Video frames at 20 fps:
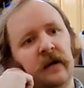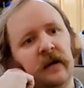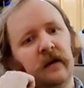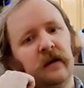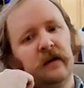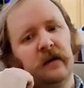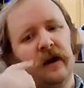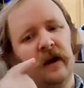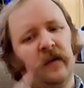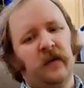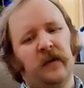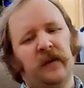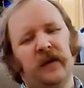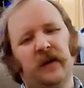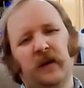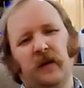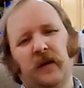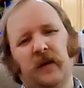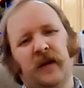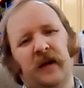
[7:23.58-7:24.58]
You're not really
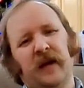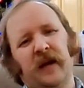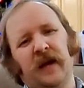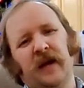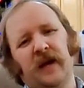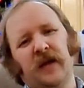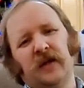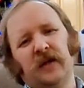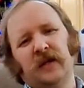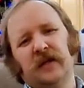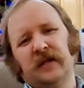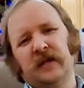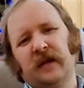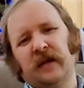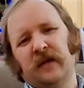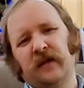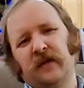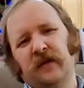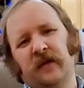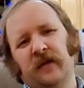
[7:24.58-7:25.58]
going to want to age this, I
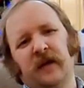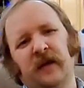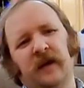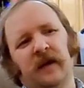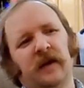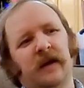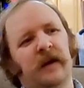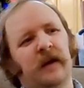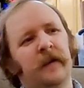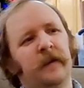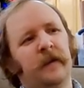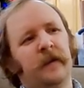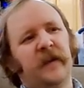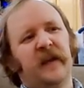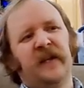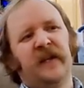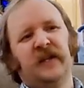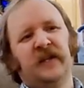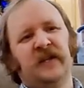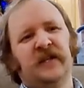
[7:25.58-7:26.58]
don't think.
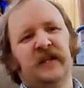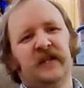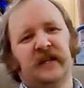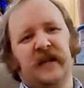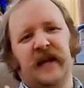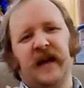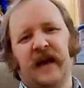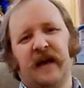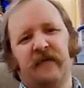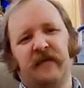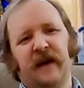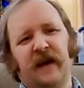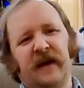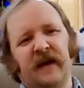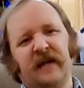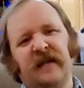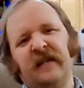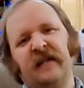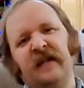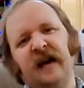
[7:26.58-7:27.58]
It just doesn't have
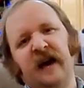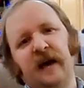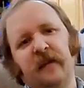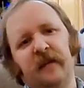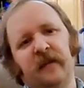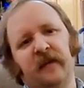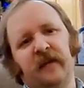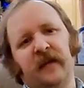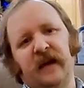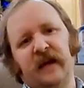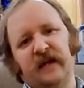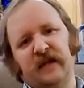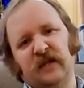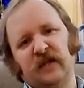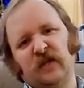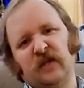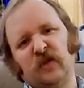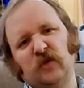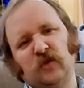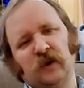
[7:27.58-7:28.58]
that depth and that
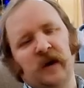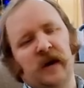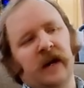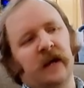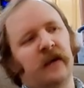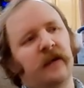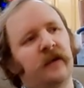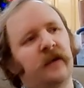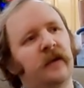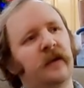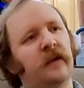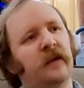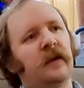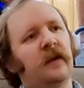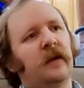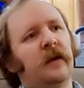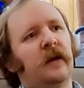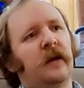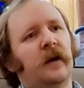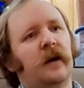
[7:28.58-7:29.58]
strength.
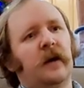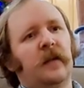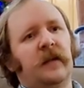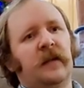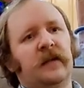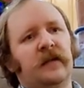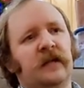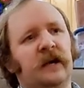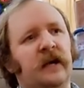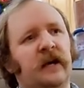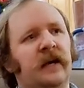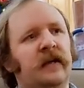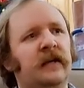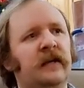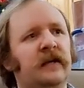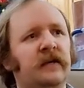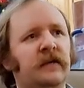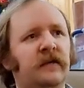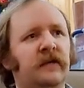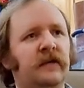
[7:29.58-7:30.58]
It
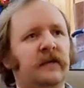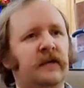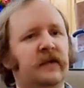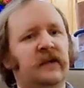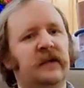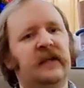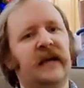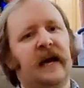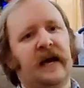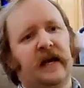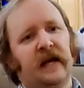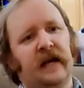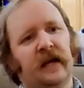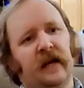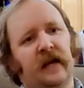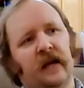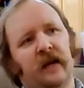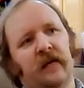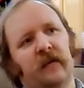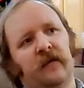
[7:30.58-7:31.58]
doesn't feel
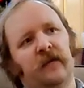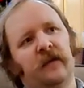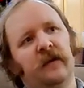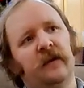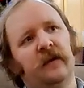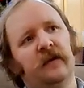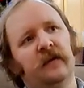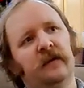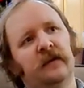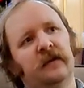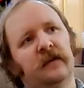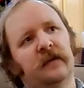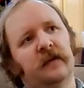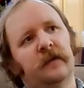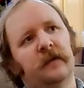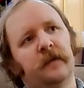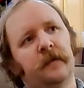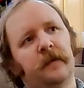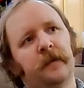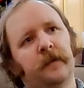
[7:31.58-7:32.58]
decadent. It feels
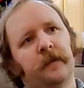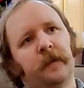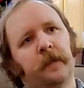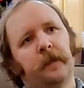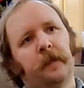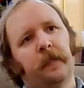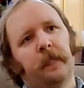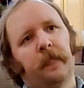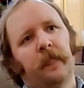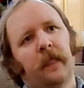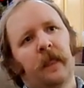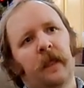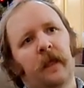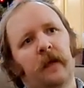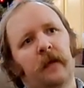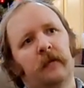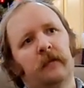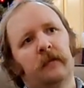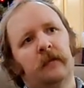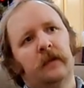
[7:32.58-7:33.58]

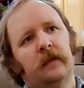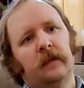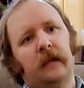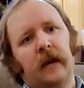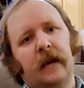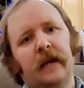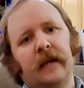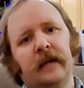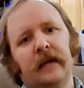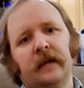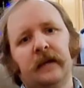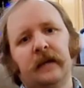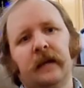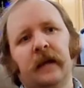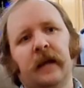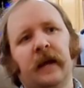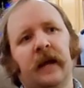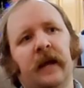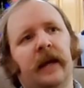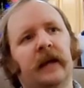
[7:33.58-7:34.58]
light
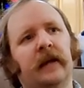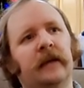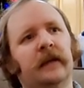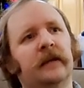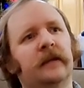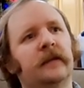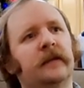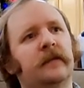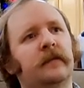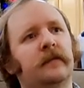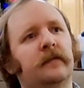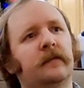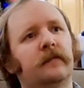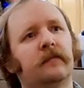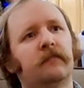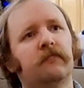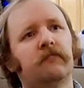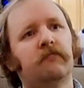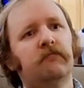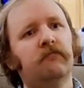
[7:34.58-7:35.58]
and
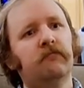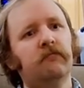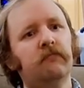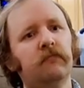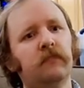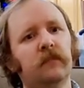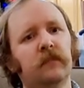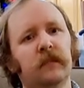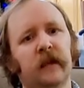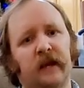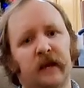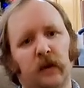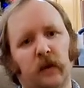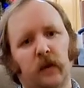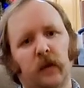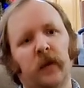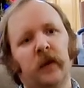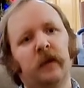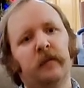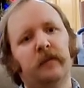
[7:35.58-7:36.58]
like a
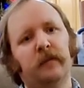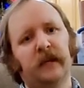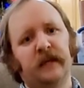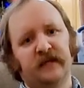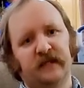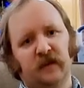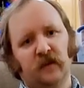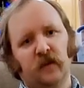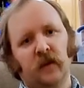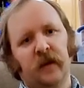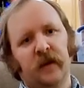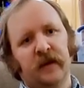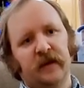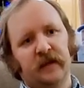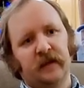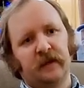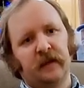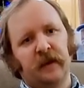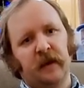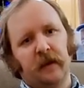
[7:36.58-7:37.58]
really pleasant way to
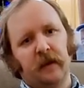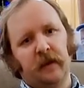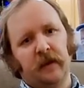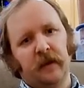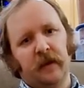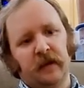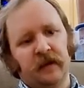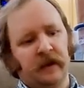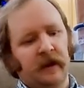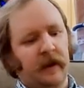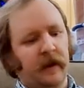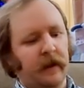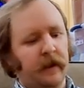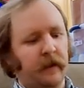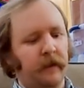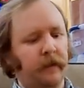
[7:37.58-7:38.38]
spend a bit of time.